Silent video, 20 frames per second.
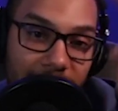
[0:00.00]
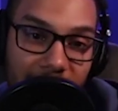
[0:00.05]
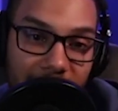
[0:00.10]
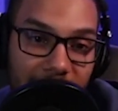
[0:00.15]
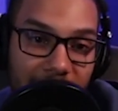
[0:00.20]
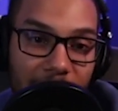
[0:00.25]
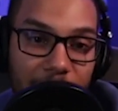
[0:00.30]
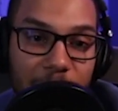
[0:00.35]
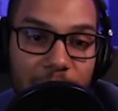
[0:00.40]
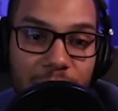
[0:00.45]
in
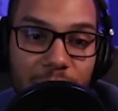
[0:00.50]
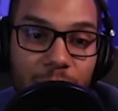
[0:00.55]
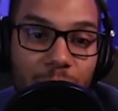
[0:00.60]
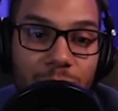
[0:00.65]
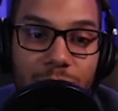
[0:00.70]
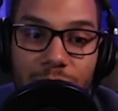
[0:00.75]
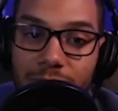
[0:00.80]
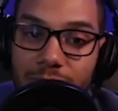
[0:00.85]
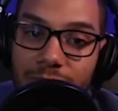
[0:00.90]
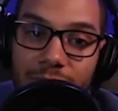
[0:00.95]
an
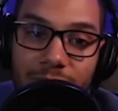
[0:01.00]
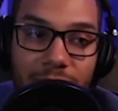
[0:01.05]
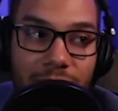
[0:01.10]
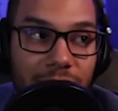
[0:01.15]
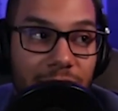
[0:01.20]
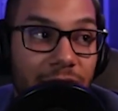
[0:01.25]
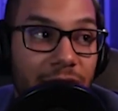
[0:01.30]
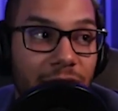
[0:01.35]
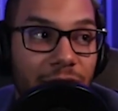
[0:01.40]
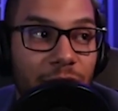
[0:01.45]
episode
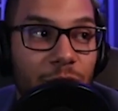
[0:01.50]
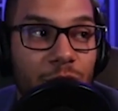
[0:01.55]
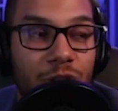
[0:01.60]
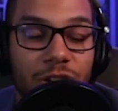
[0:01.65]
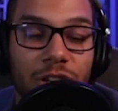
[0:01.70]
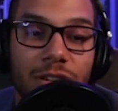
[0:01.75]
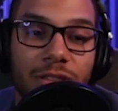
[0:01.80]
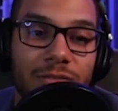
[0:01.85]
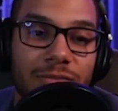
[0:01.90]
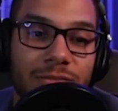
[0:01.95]
in the future.